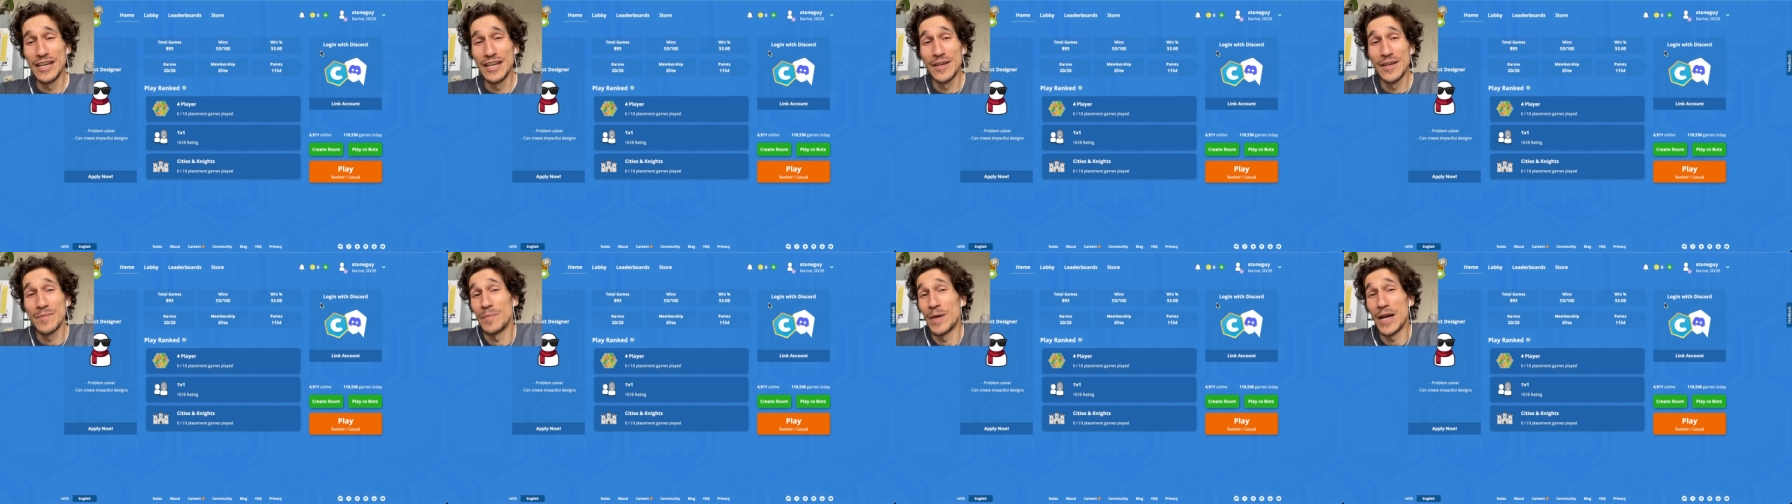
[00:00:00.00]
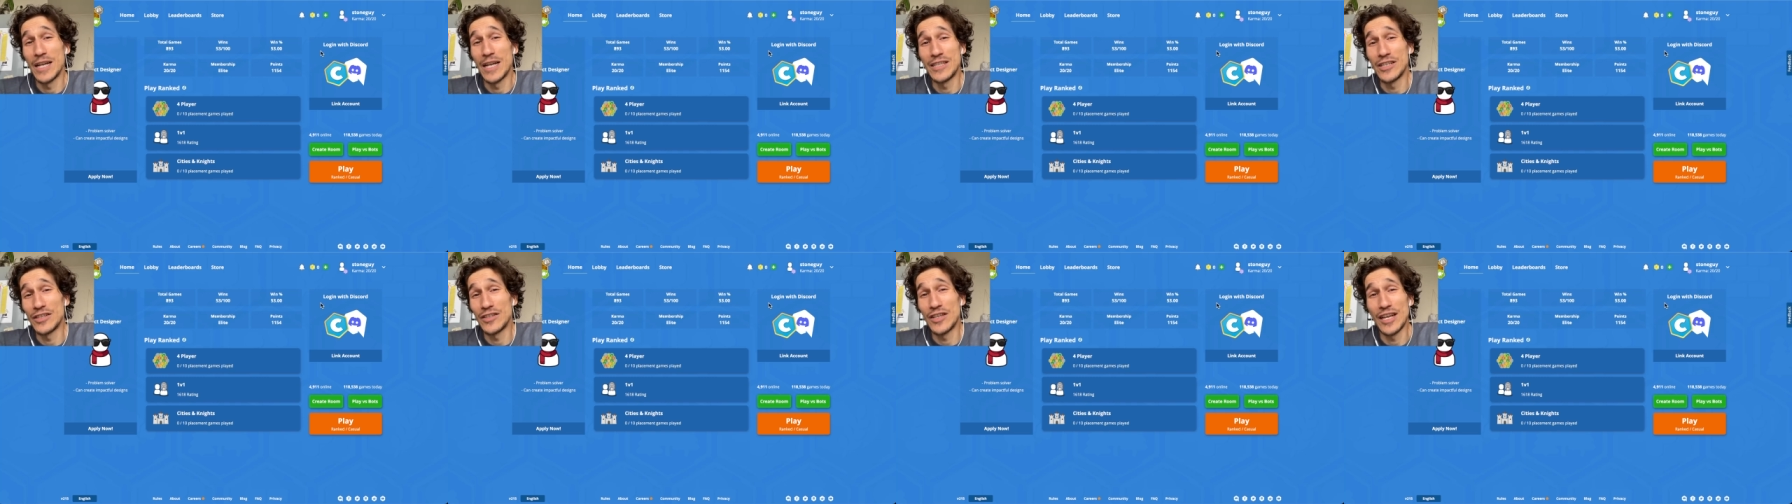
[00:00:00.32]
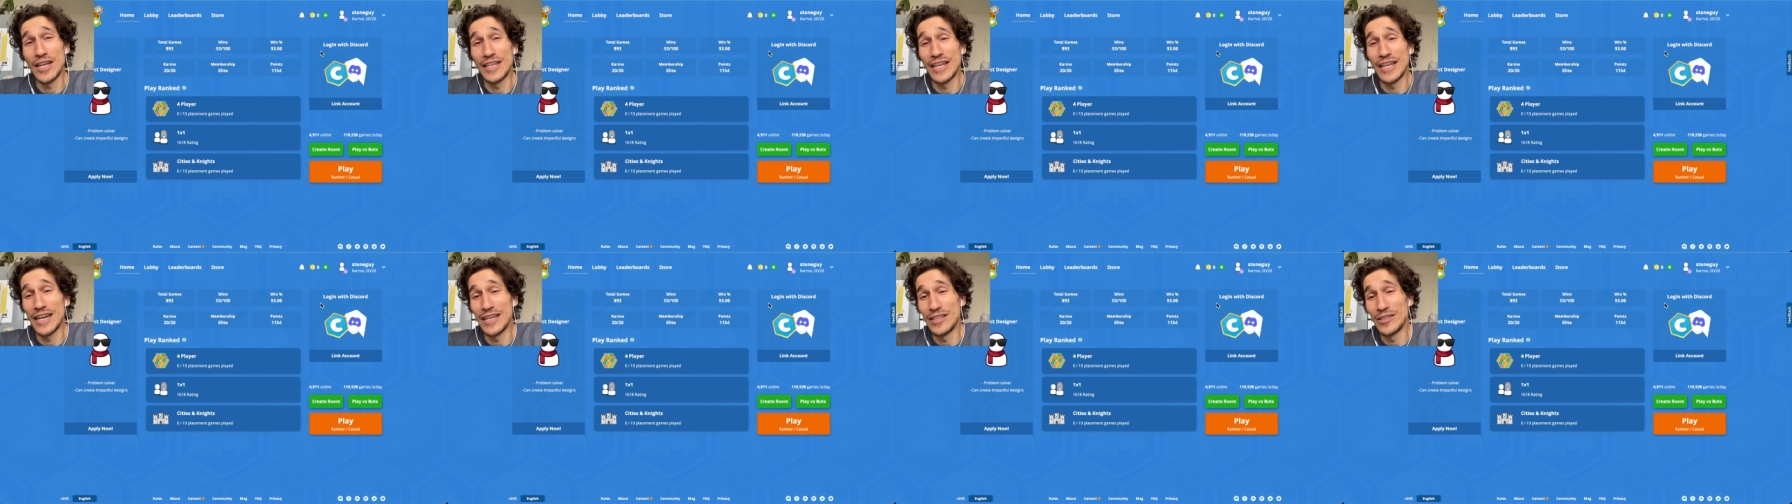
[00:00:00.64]
better
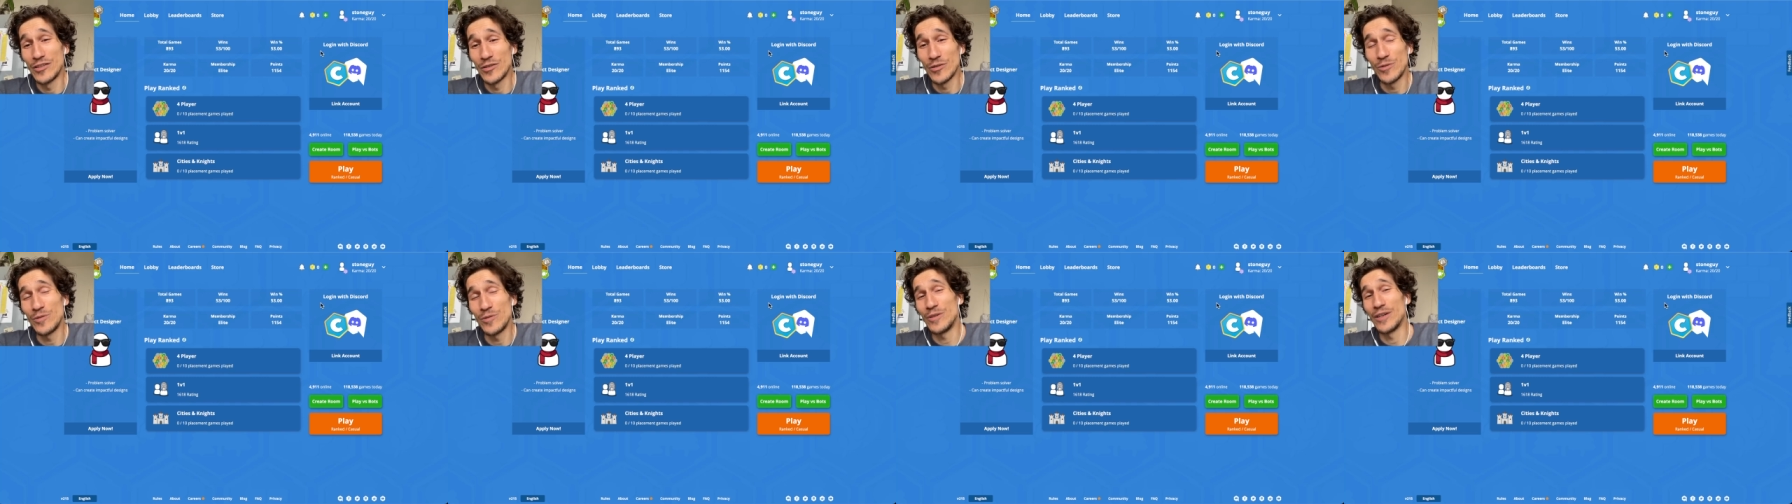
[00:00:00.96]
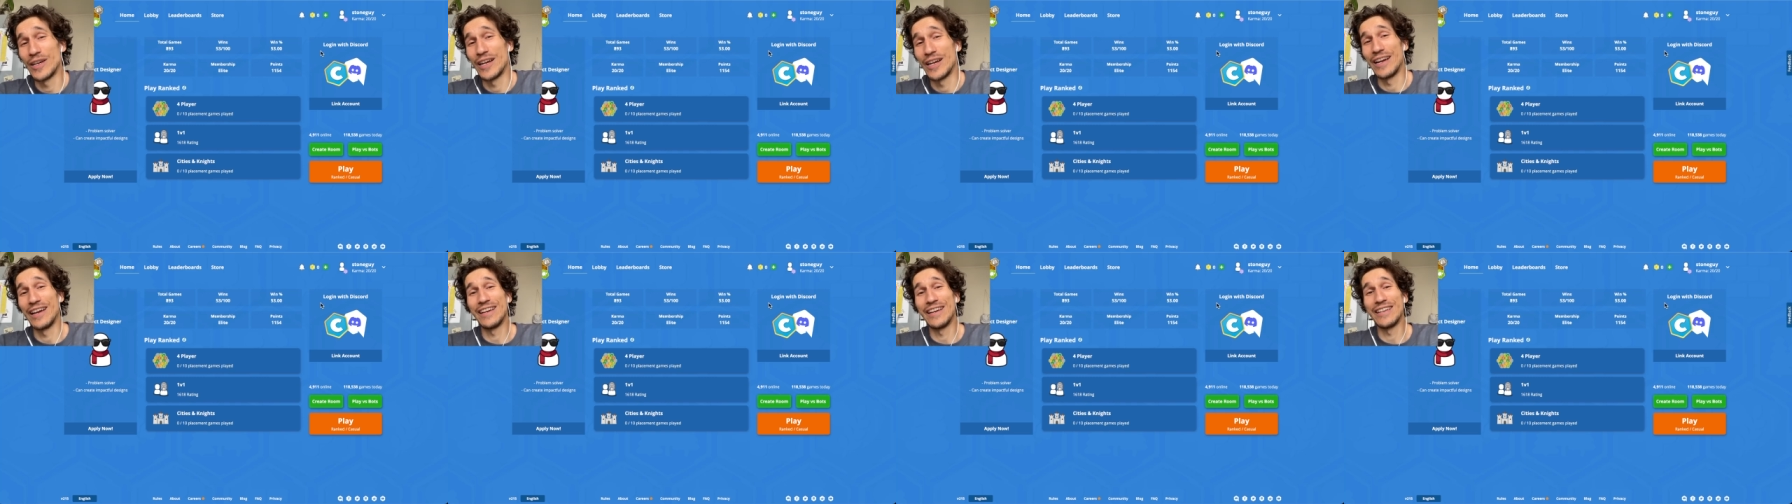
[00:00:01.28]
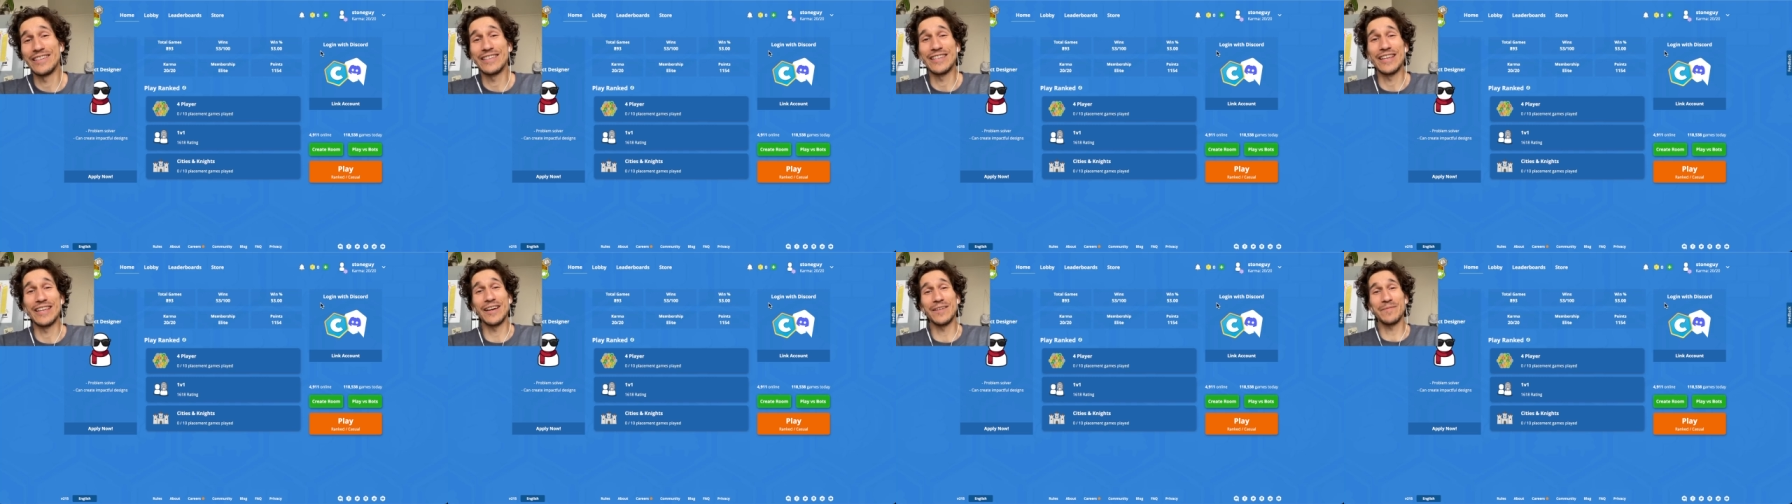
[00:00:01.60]
than I do, and
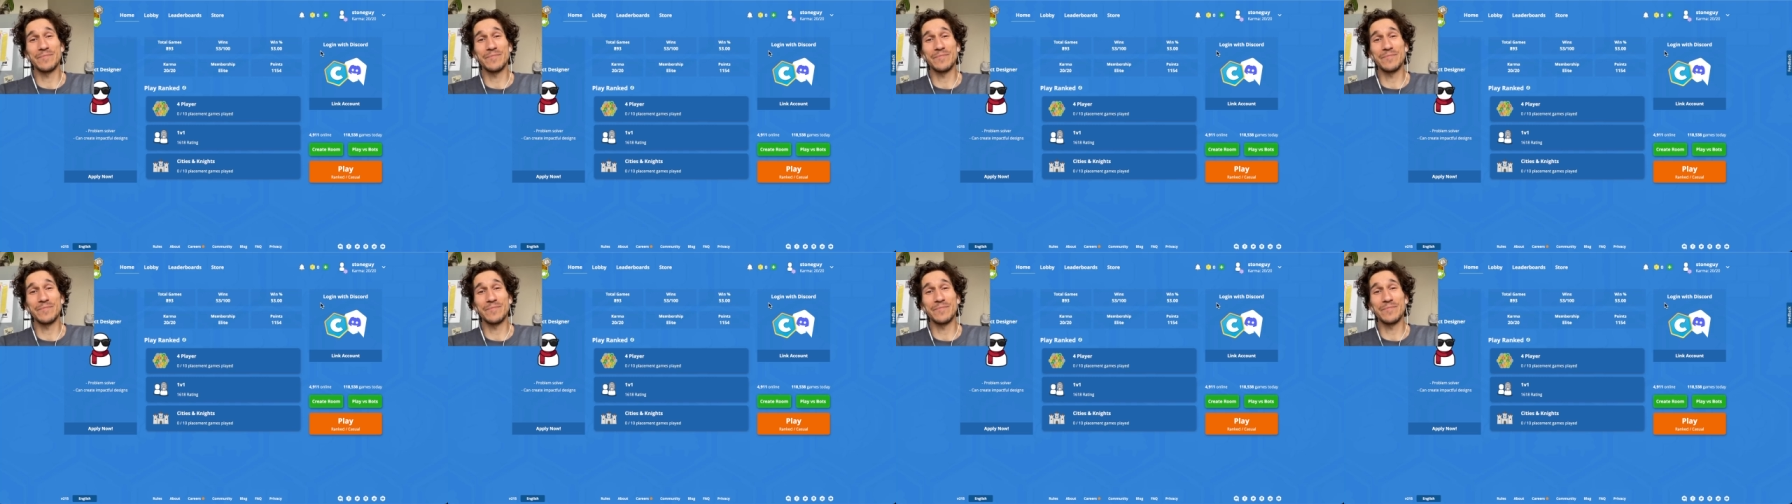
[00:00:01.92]
yeah,